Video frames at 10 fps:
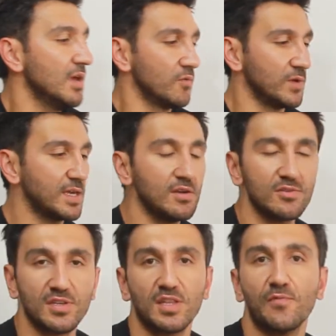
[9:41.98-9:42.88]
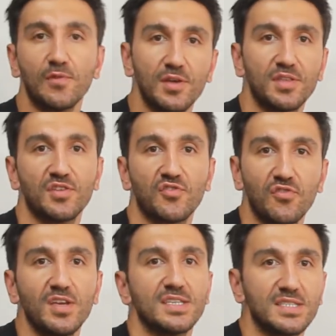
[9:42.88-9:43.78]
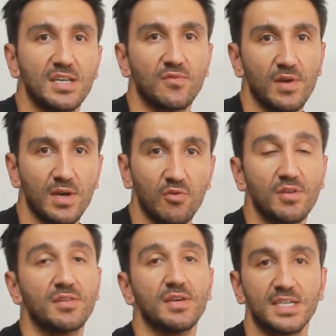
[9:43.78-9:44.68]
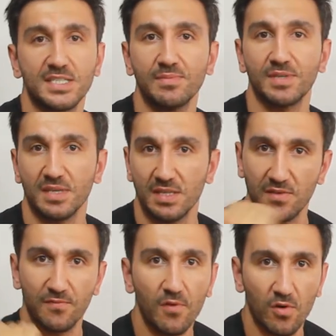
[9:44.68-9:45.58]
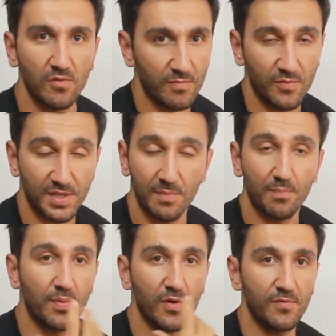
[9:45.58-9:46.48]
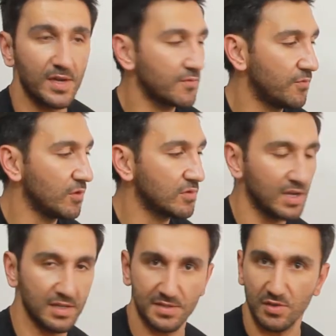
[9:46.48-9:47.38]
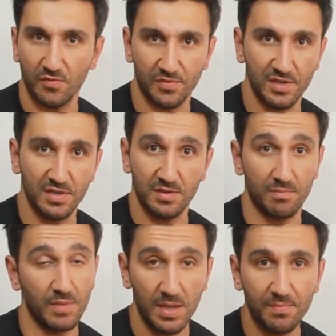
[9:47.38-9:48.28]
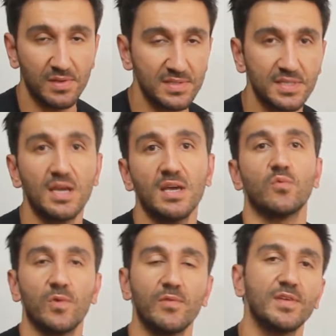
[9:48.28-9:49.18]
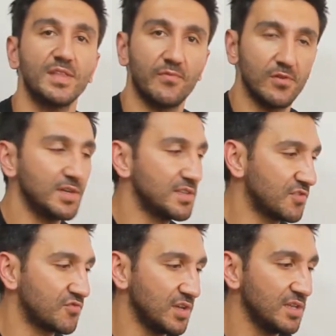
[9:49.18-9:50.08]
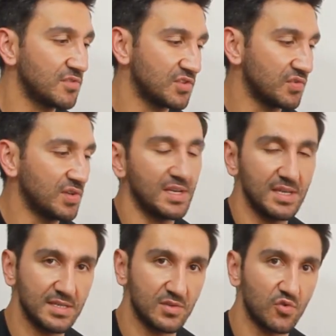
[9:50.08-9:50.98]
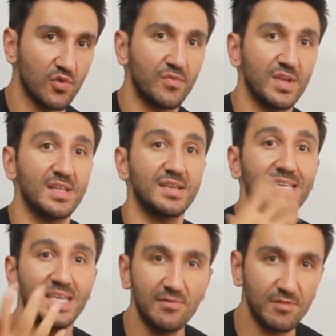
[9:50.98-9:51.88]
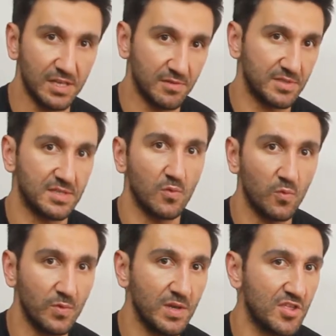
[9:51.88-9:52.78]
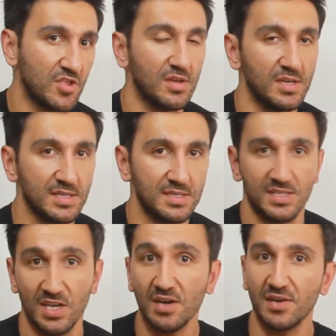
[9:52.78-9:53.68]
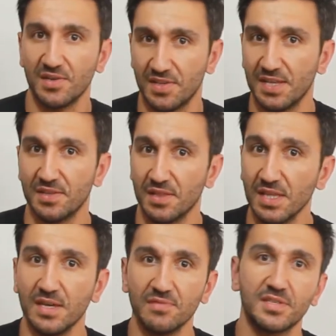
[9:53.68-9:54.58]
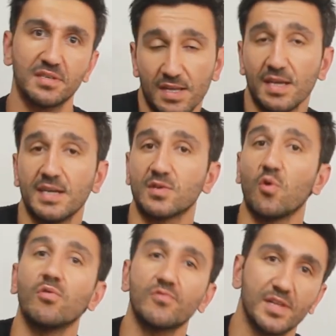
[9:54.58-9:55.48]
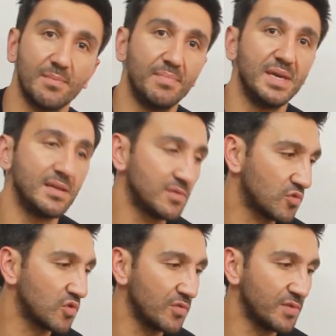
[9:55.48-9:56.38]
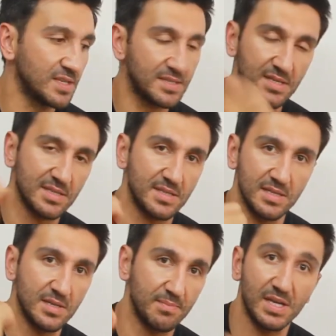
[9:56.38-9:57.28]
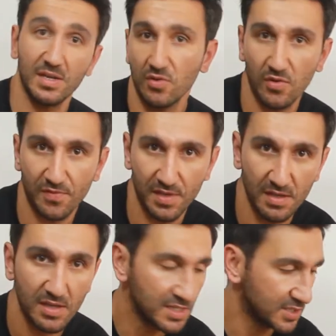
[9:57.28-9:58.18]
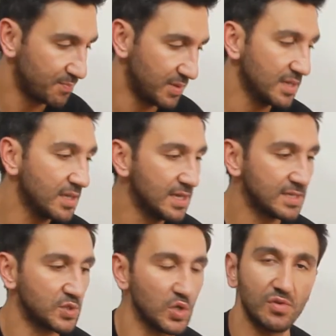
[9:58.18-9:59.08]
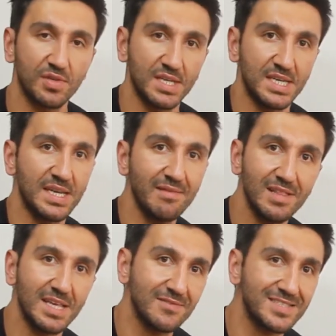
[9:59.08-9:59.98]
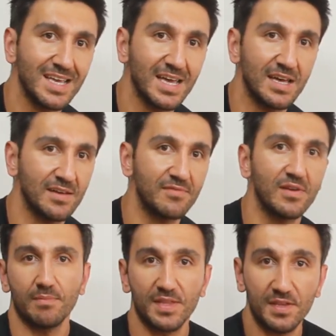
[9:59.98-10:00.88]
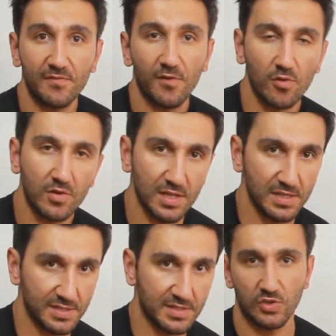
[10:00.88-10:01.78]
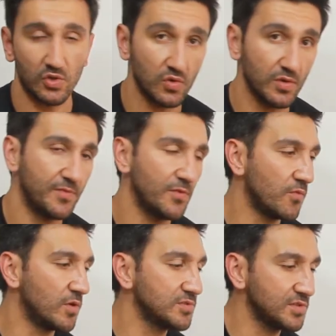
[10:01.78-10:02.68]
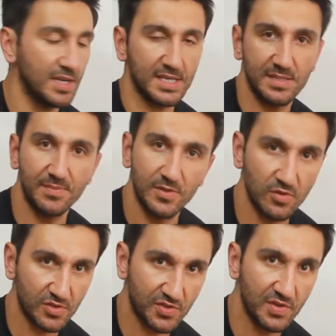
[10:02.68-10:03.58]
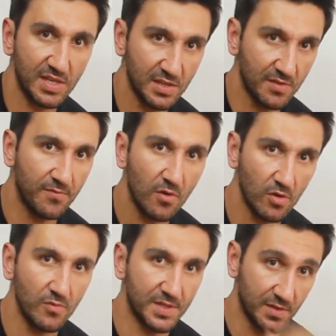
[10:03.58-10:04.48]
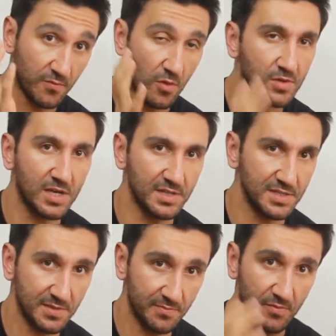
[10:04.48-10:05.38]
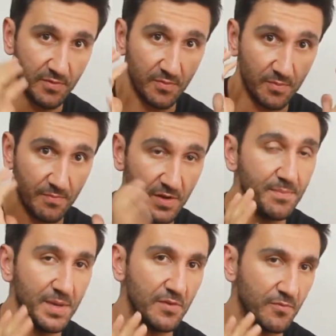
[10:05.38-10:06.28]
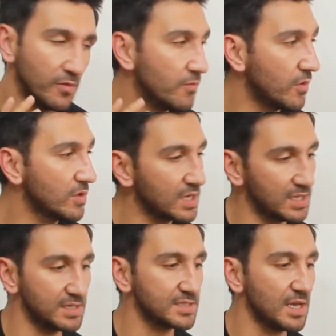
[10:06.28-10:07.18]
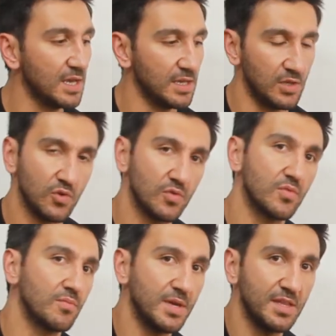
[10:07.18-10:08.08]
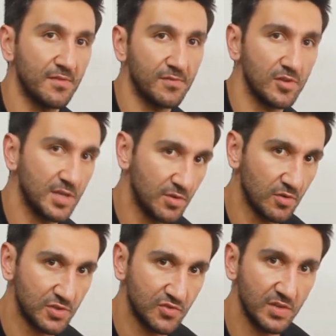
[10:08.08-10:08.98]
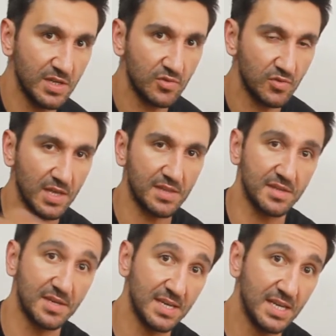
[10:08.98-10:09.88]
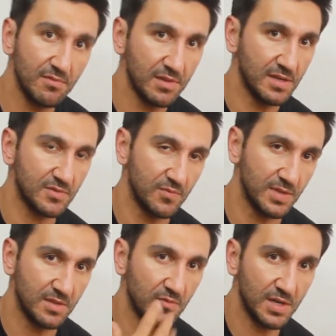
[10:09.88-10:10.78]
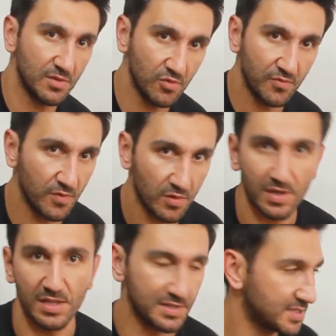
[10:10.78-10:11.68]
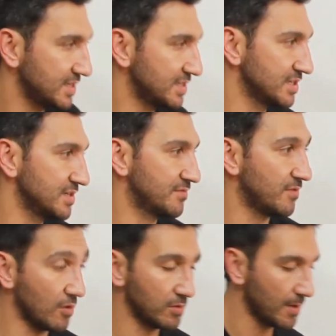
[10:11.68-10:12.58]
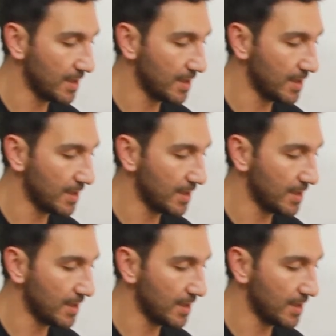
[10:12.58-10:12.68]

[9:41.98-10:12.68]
We can also defoliate the trees that we are going to exhibit in the fall with the perfect fall colors of the maples. When we defoliate the tree is growing new leaves, which is younger than the leaves that has already been growing since the beginning of the spring. So the new leaves have better fall colors. So if you want to exhibit tree in the fall with the fall colors, the very beautiful fall colors, you may defoliate your tree to get the new leaves with the very good fall colors in the fall.